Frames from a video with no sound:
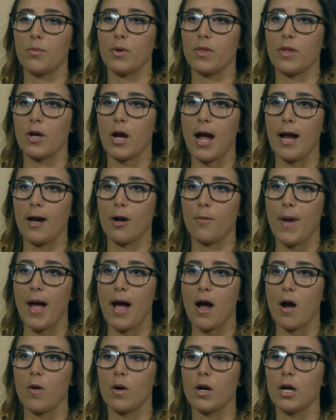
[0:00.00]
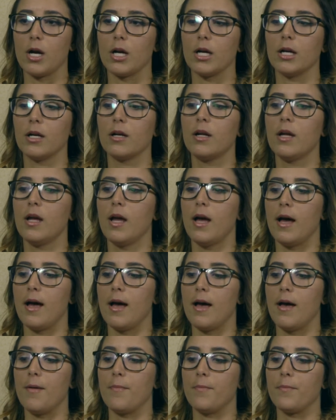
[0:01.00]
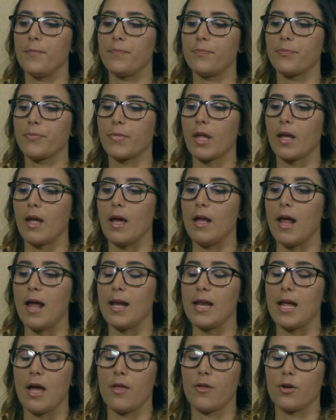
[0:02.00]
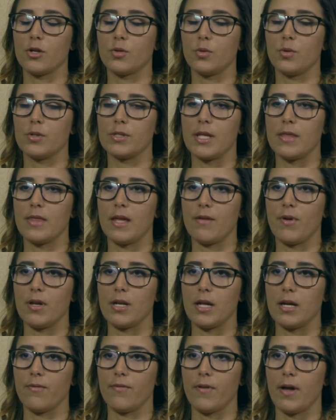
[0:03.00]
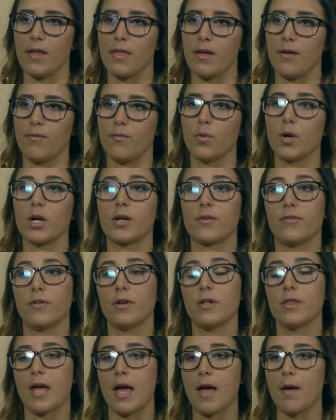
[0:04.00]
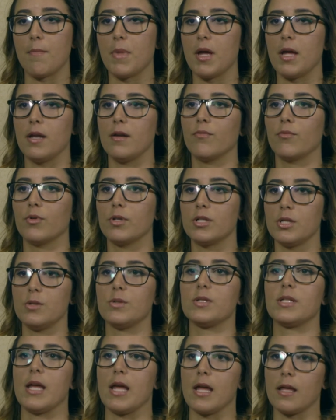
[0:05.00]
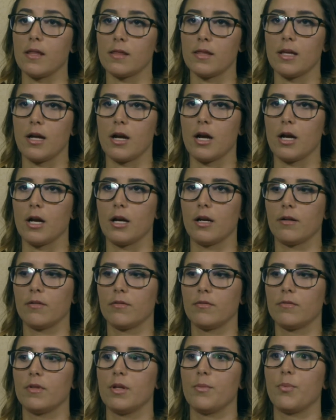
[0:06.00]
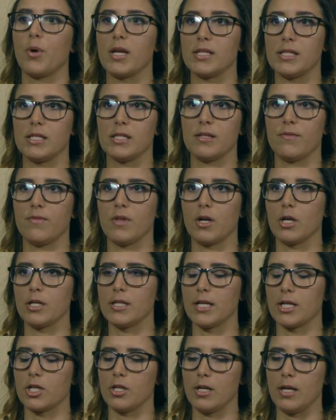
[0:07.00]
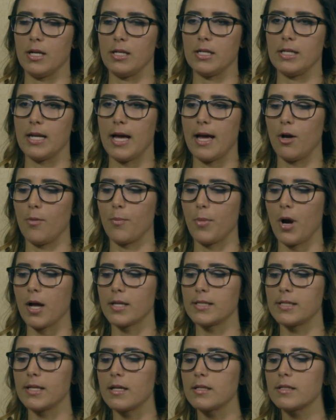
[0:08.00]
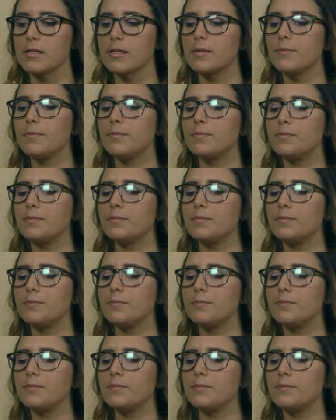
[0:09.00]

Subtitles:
with their higher power, and any other tools that they've identified that have worked for them in reducing the presence of their addiction and denial process.